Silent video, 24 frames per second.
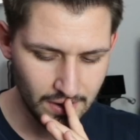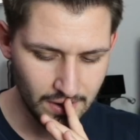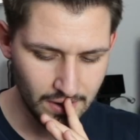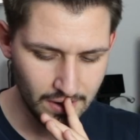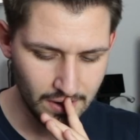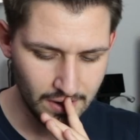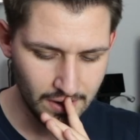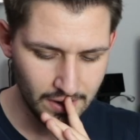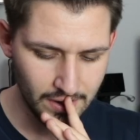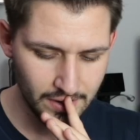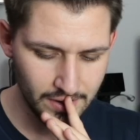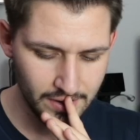
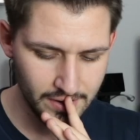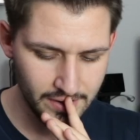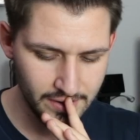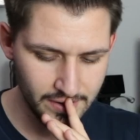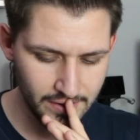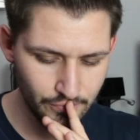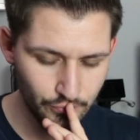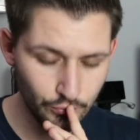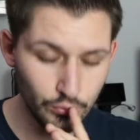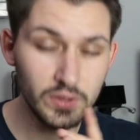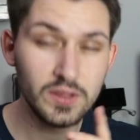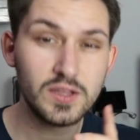I
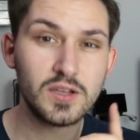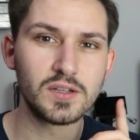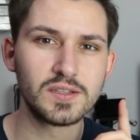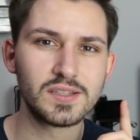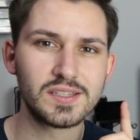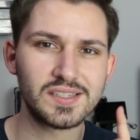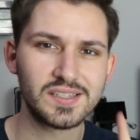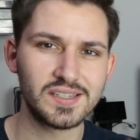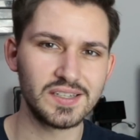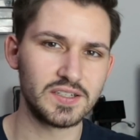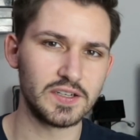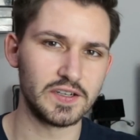will
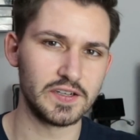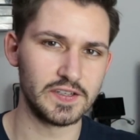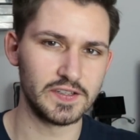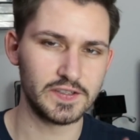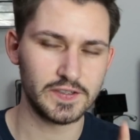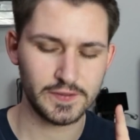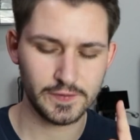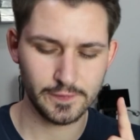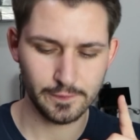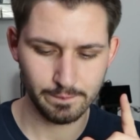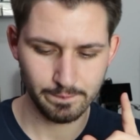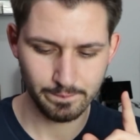consider
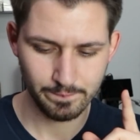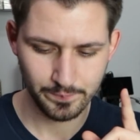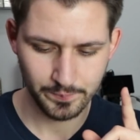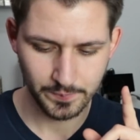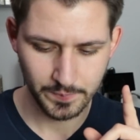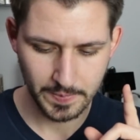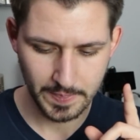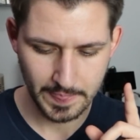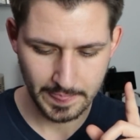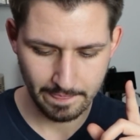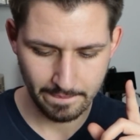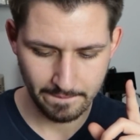it.
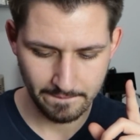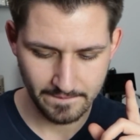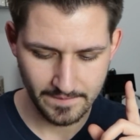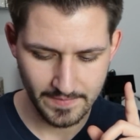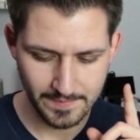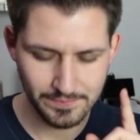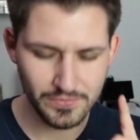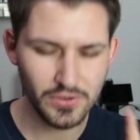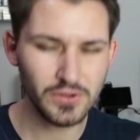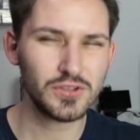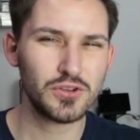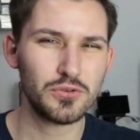
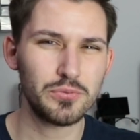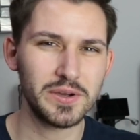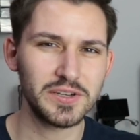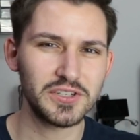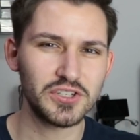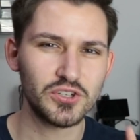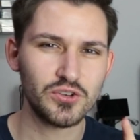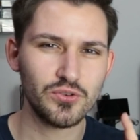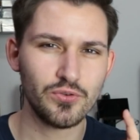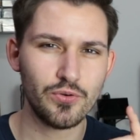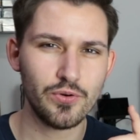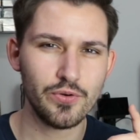I'm not quite
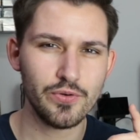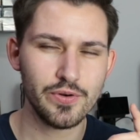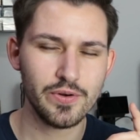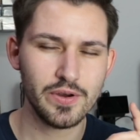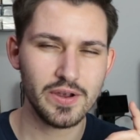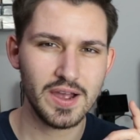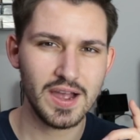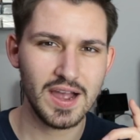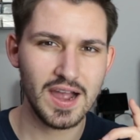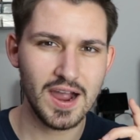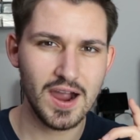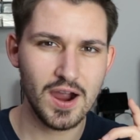sure
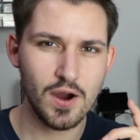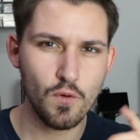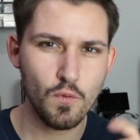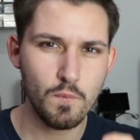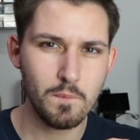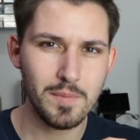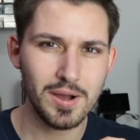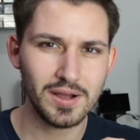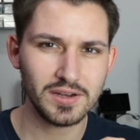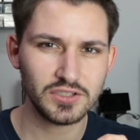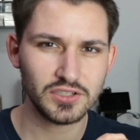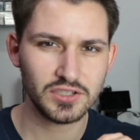how
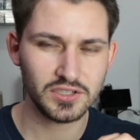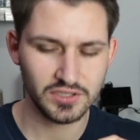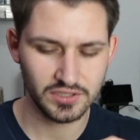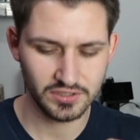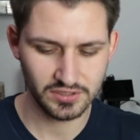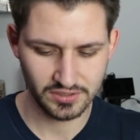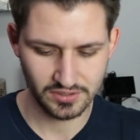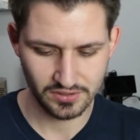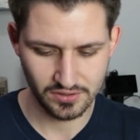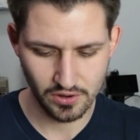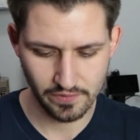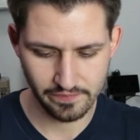
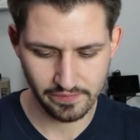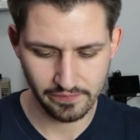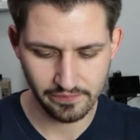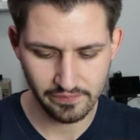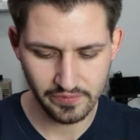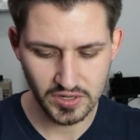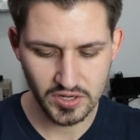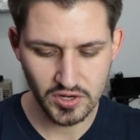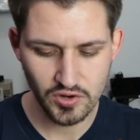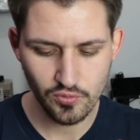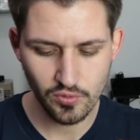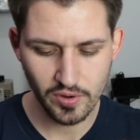much of a
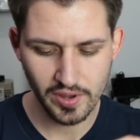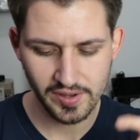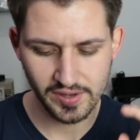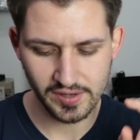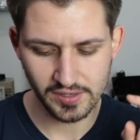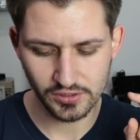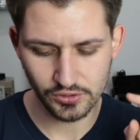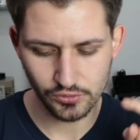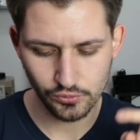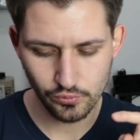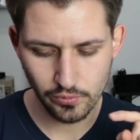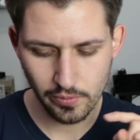video I
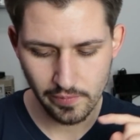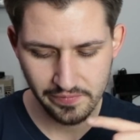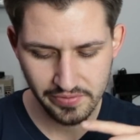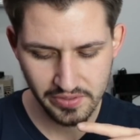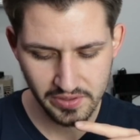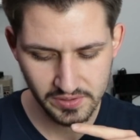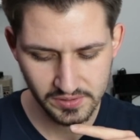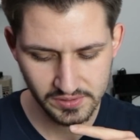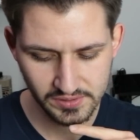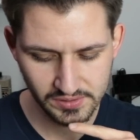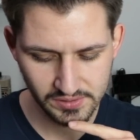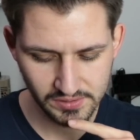can do with
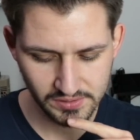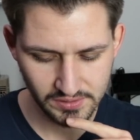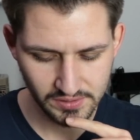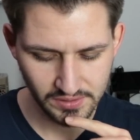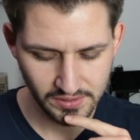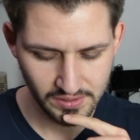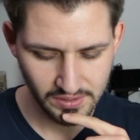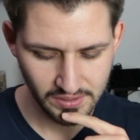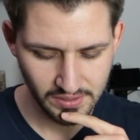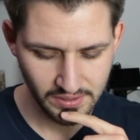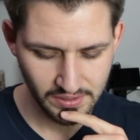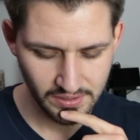this.
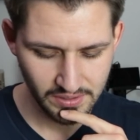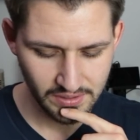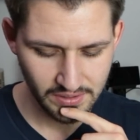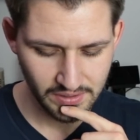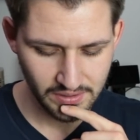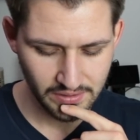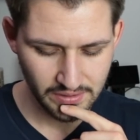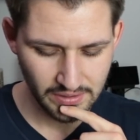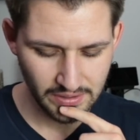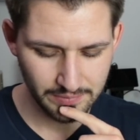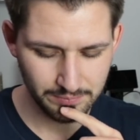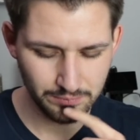
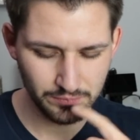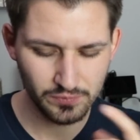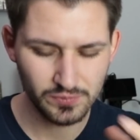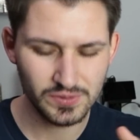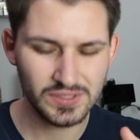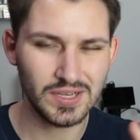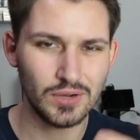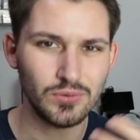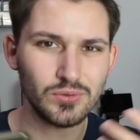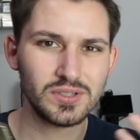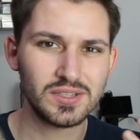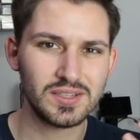It
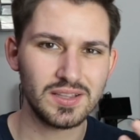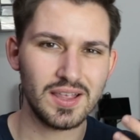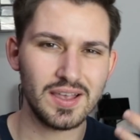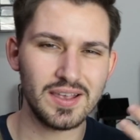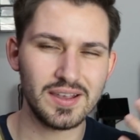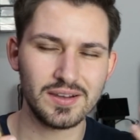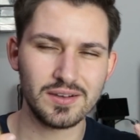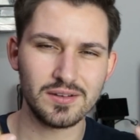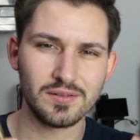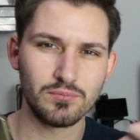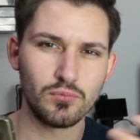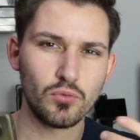sounds
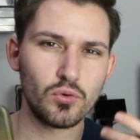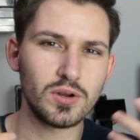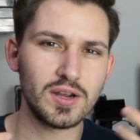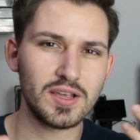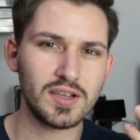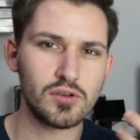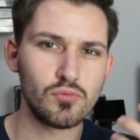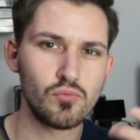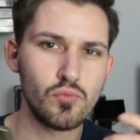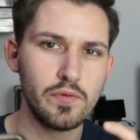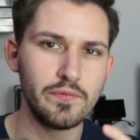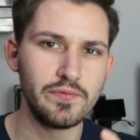like more
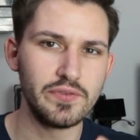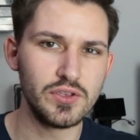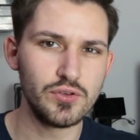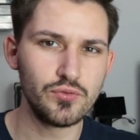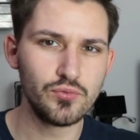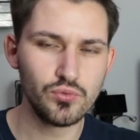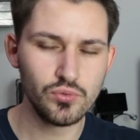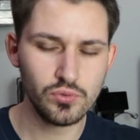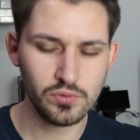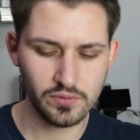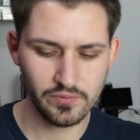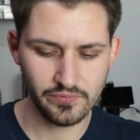like a
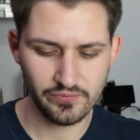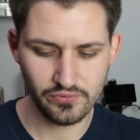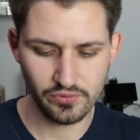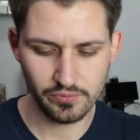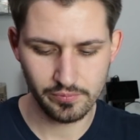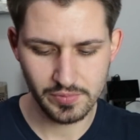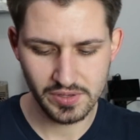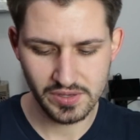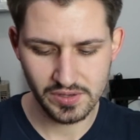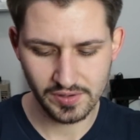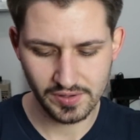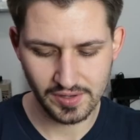review for
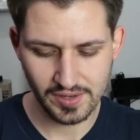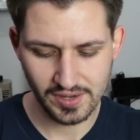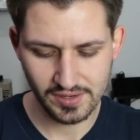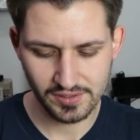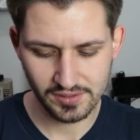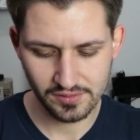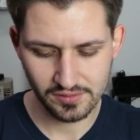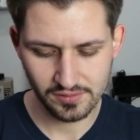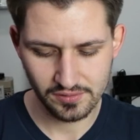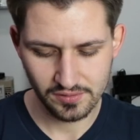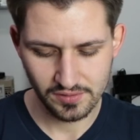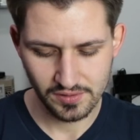me
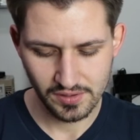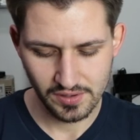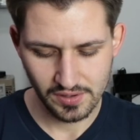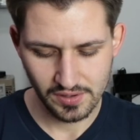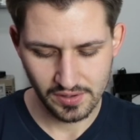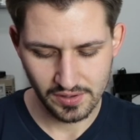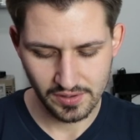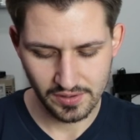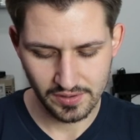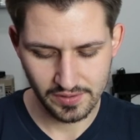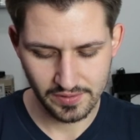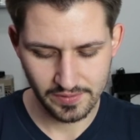again.
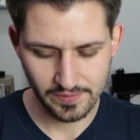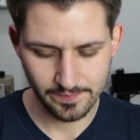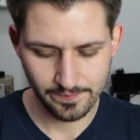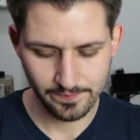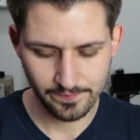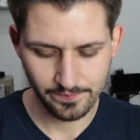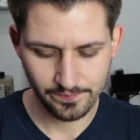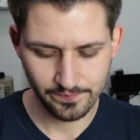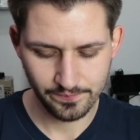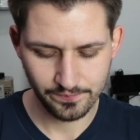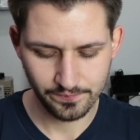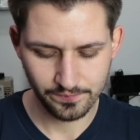
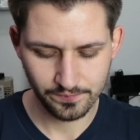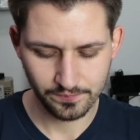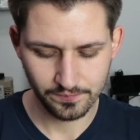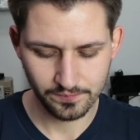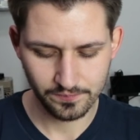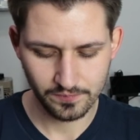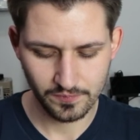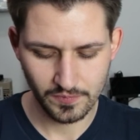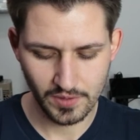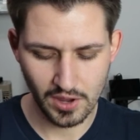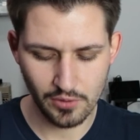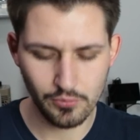
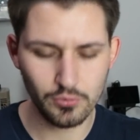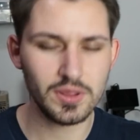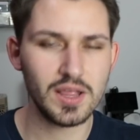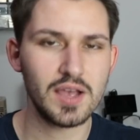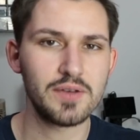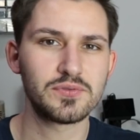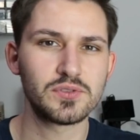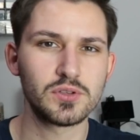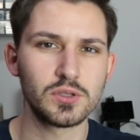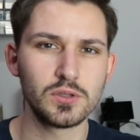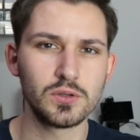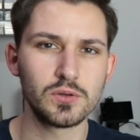I will
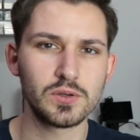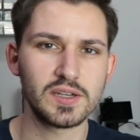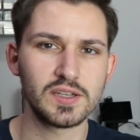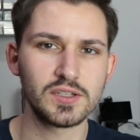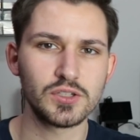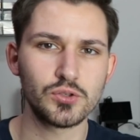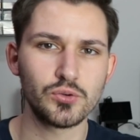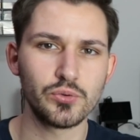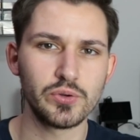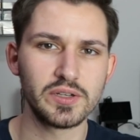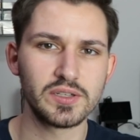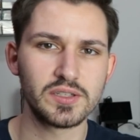have to look
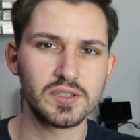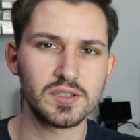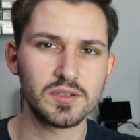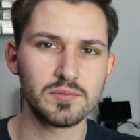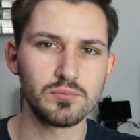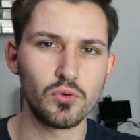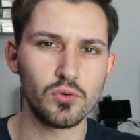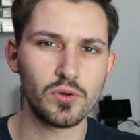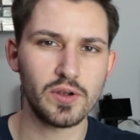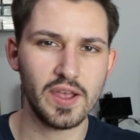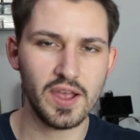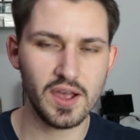into it
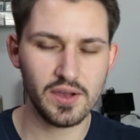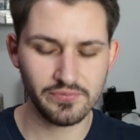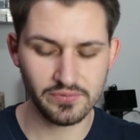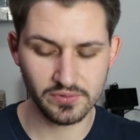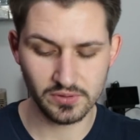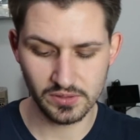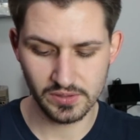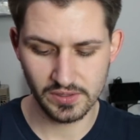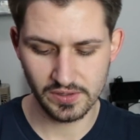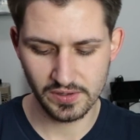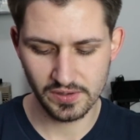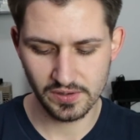more
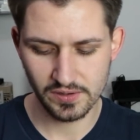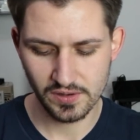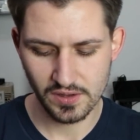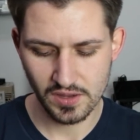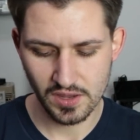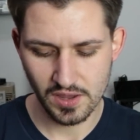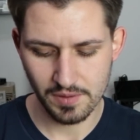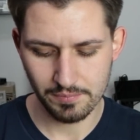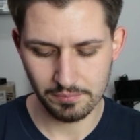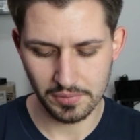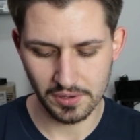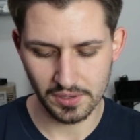carefully,
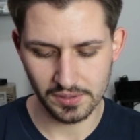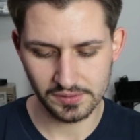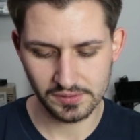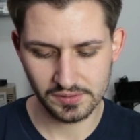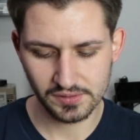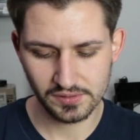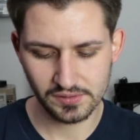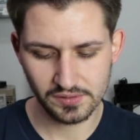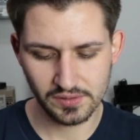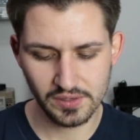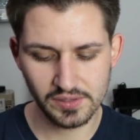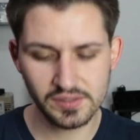
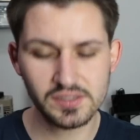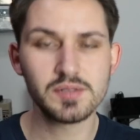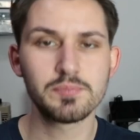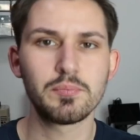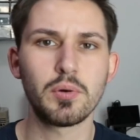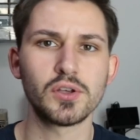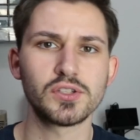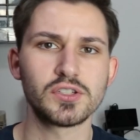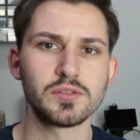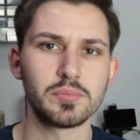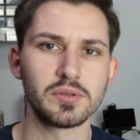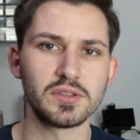but it's a
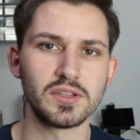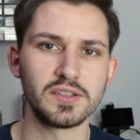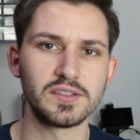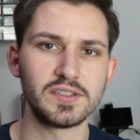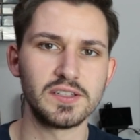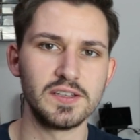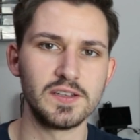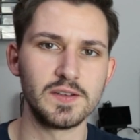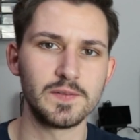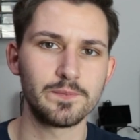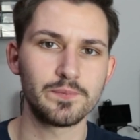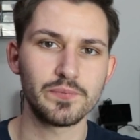
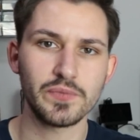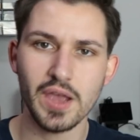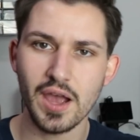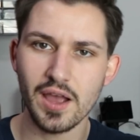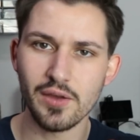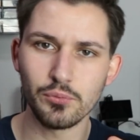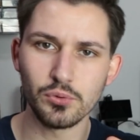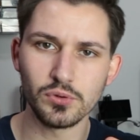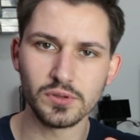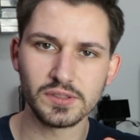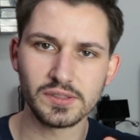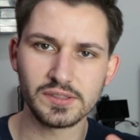possibility. I
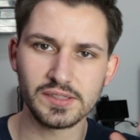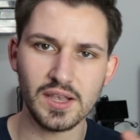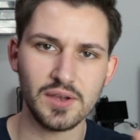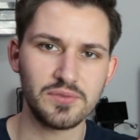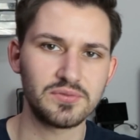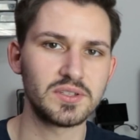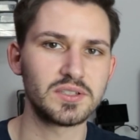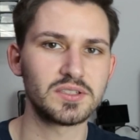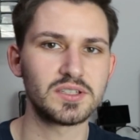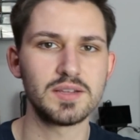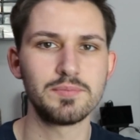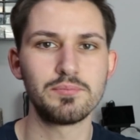will
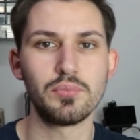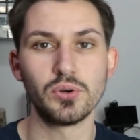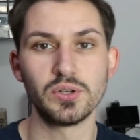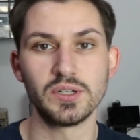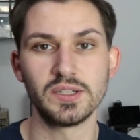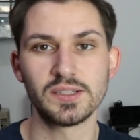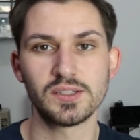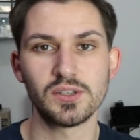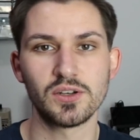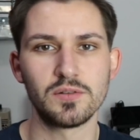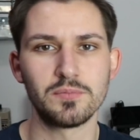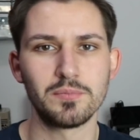definitely put
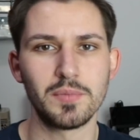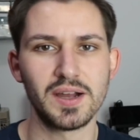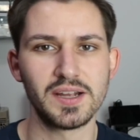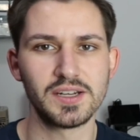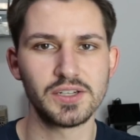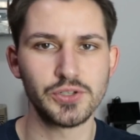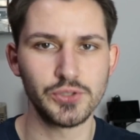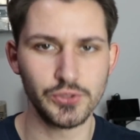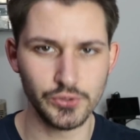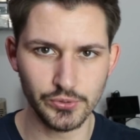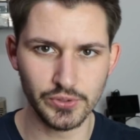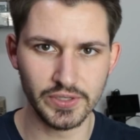it on my
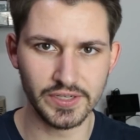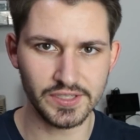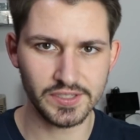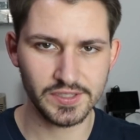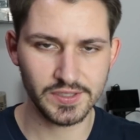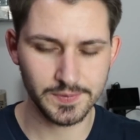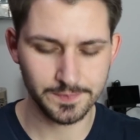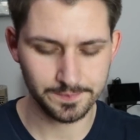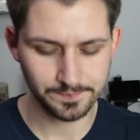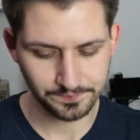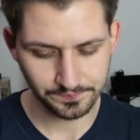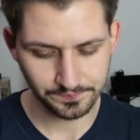to-do list.